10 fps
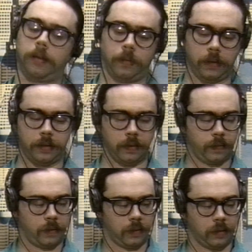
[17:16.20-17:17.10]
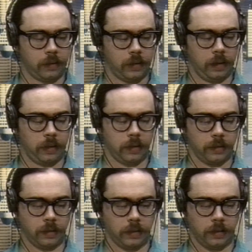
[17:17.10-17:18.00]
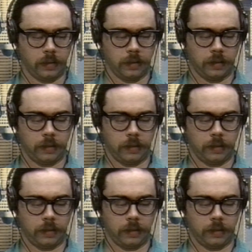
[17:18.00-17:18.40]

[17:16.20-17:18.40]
once and for all, take on